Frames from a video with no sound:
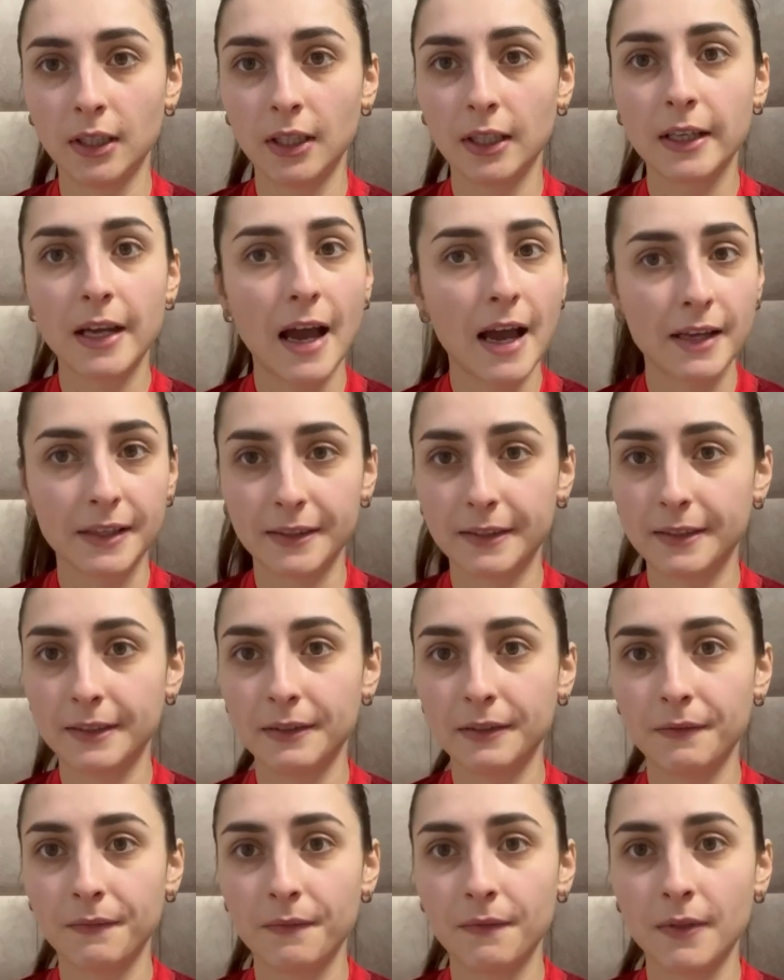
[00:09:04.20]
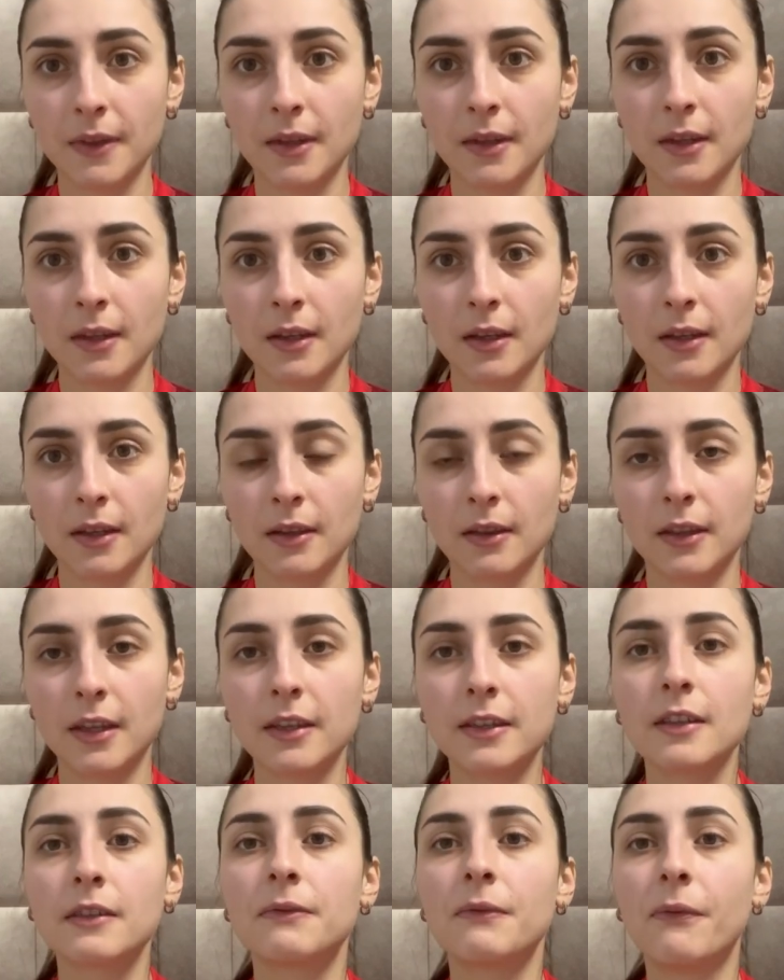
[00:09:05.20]
Guys,
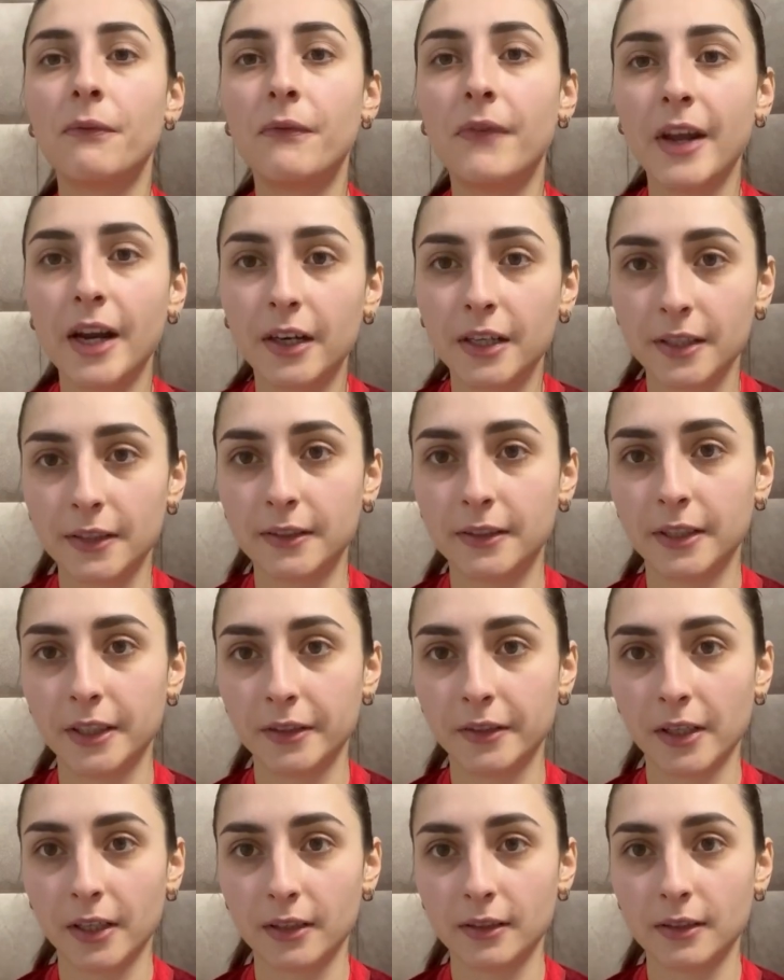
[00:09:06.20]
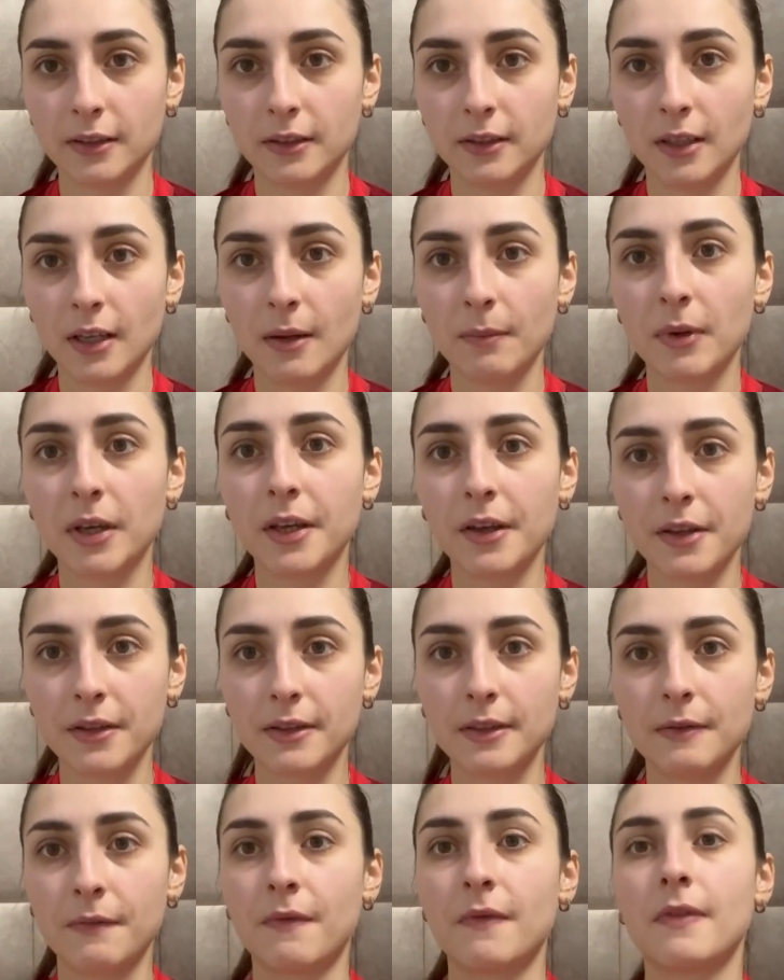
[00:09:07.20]
this is very serious,
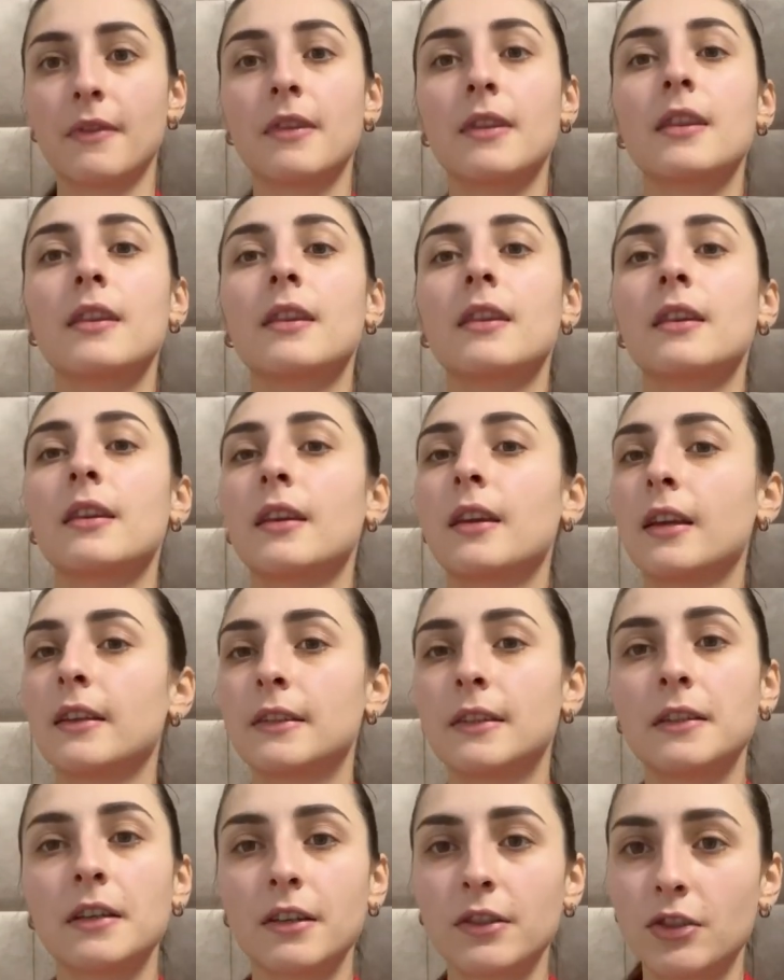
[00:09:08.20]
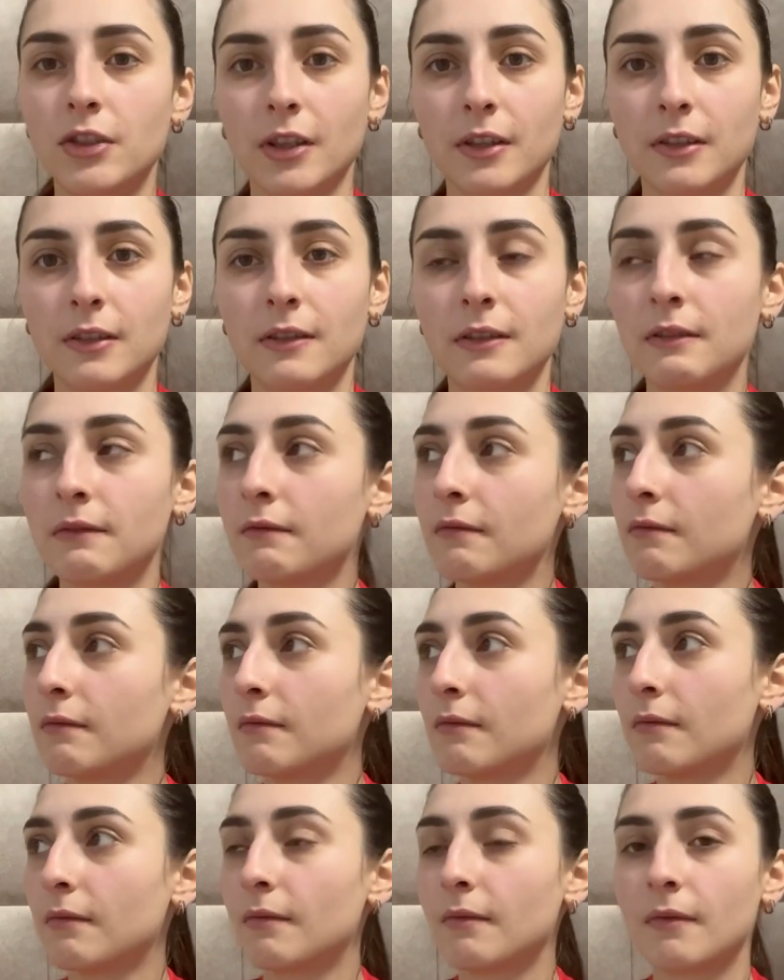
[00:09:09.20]
because it's not just
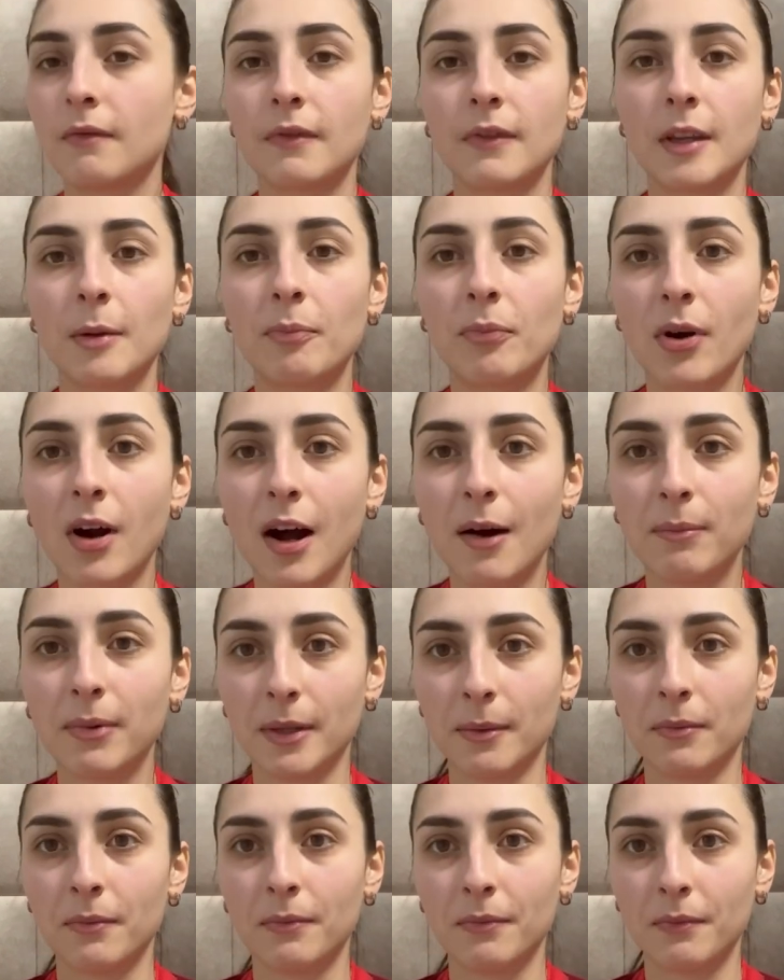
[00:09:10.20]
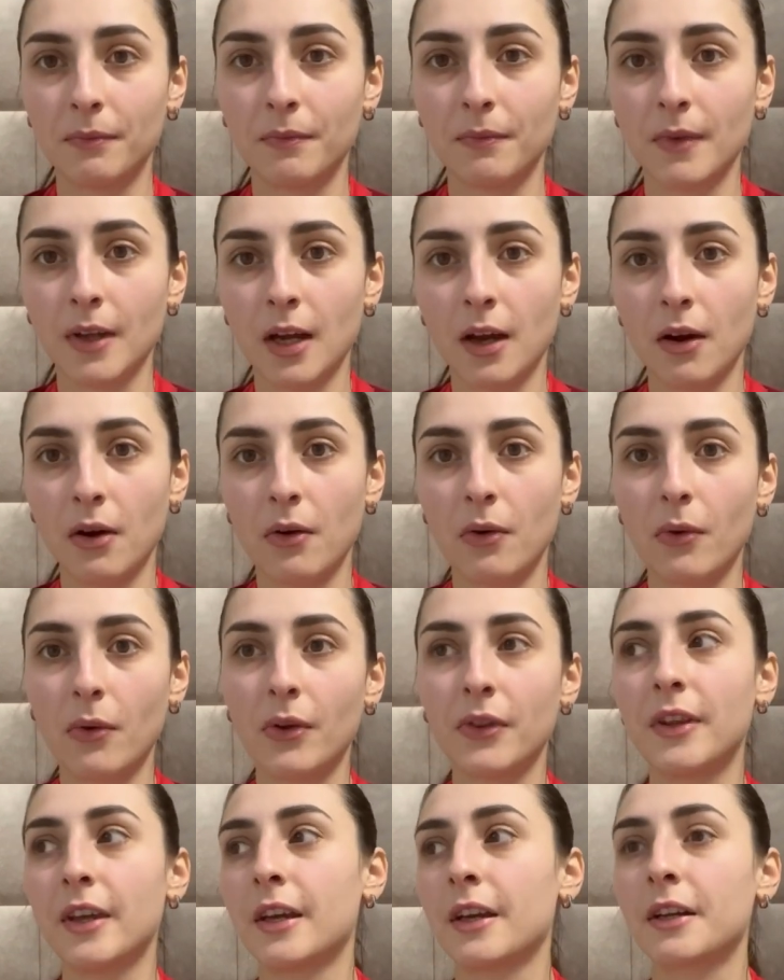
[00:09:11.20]
the problem or
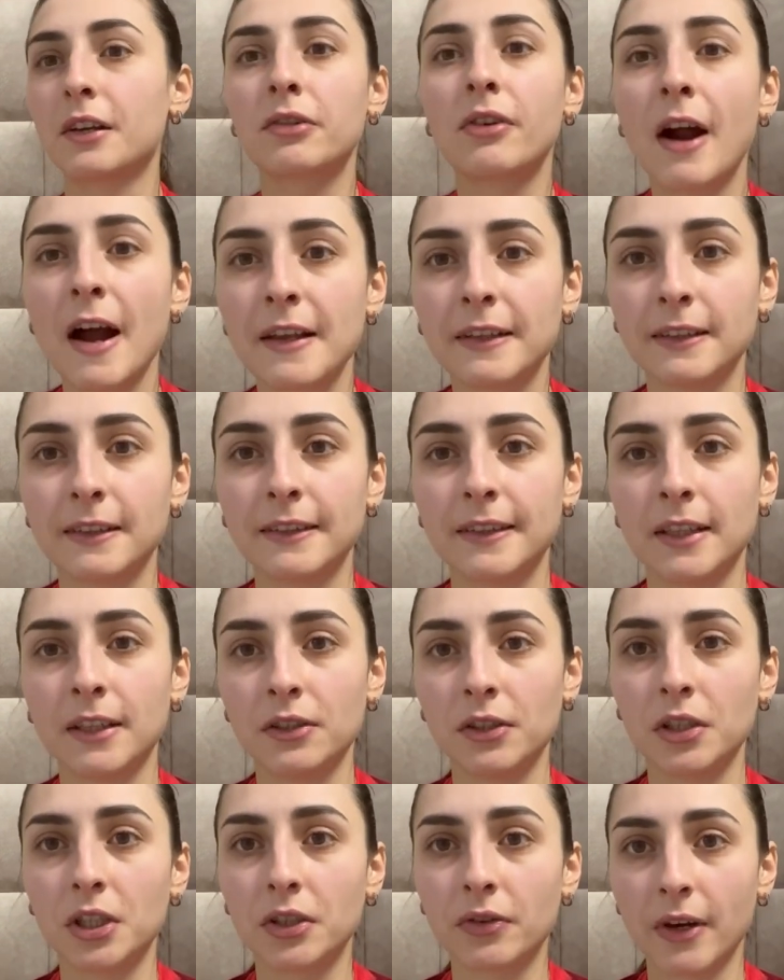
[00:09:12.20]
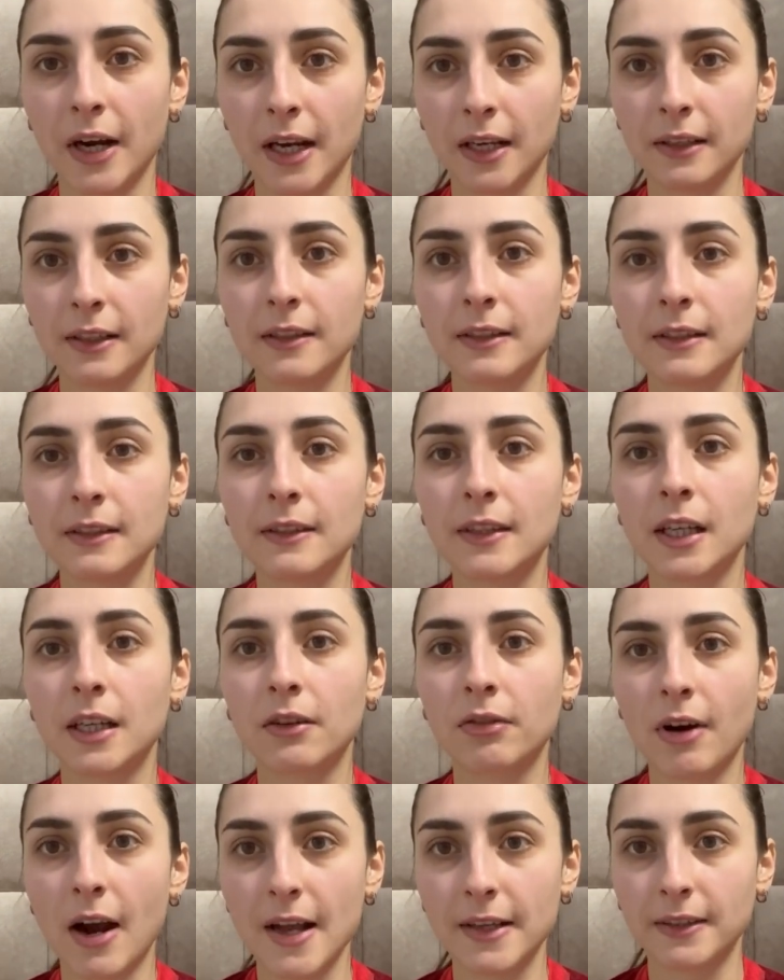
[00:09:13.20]
the crisis in Ukraine. This is the
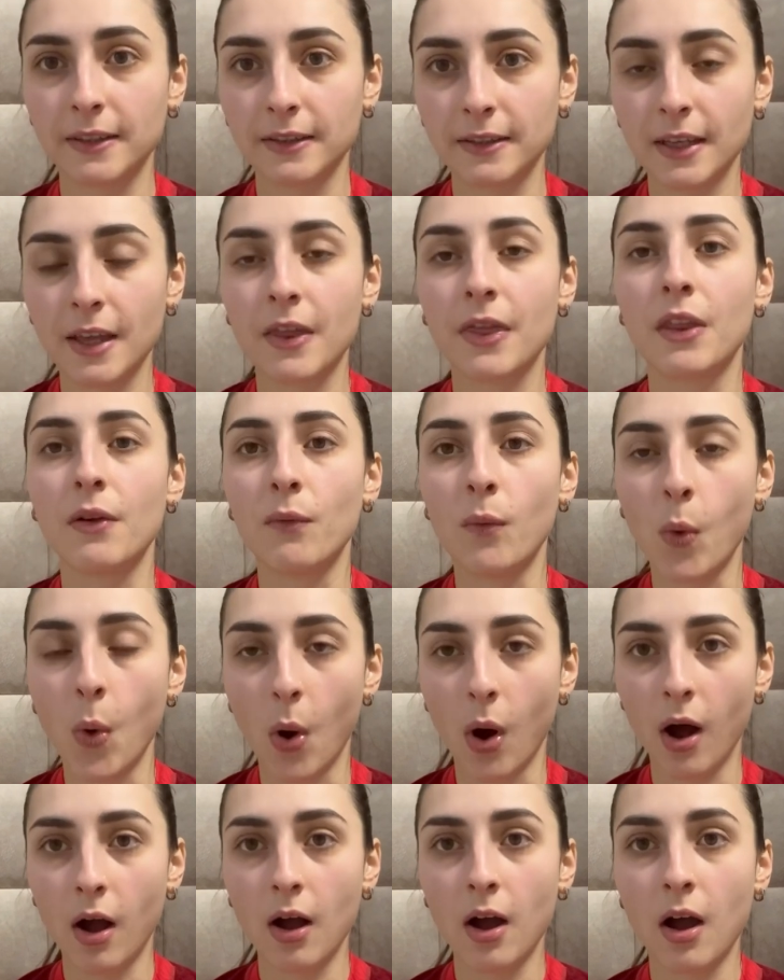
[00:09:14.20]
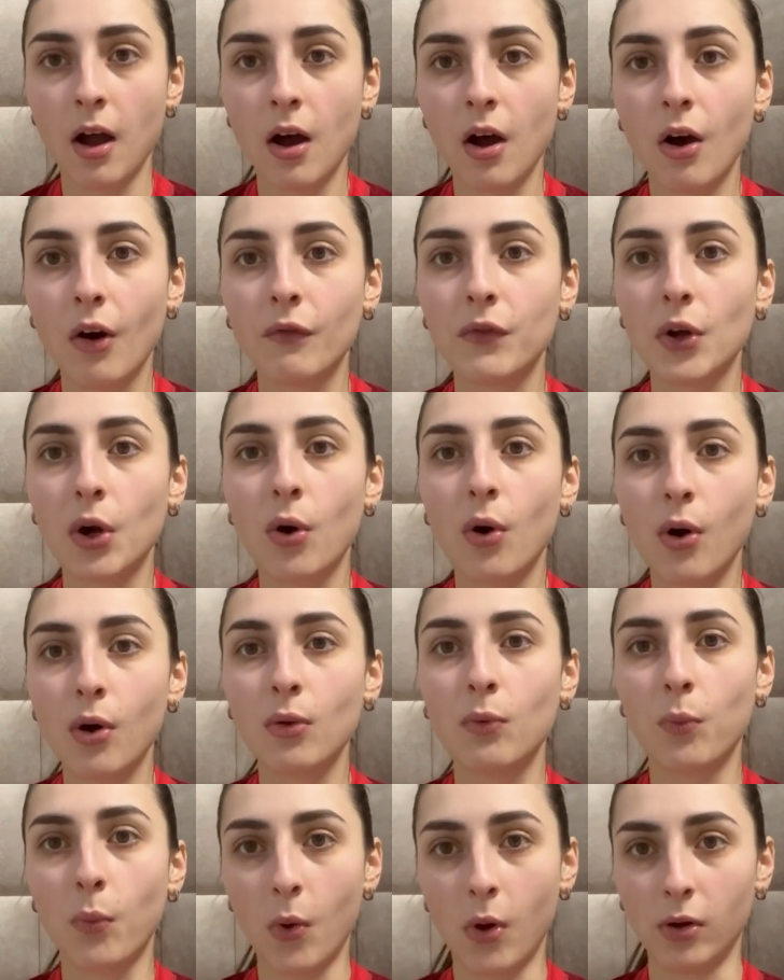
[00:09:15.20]
crisis and the war of the
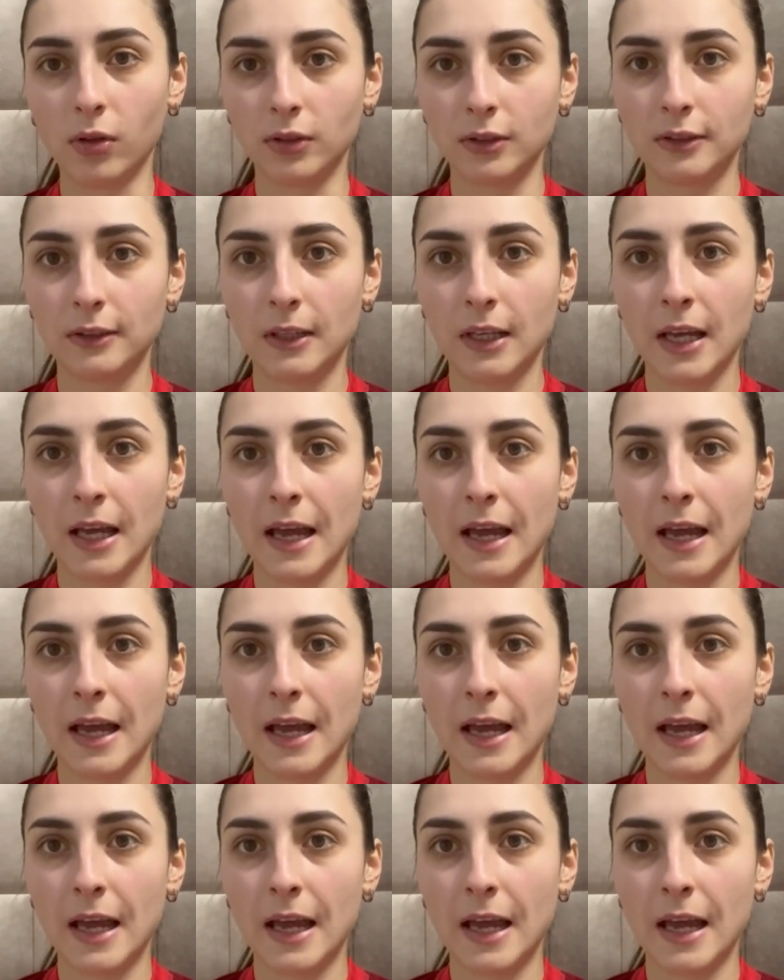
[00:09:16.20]
whole world.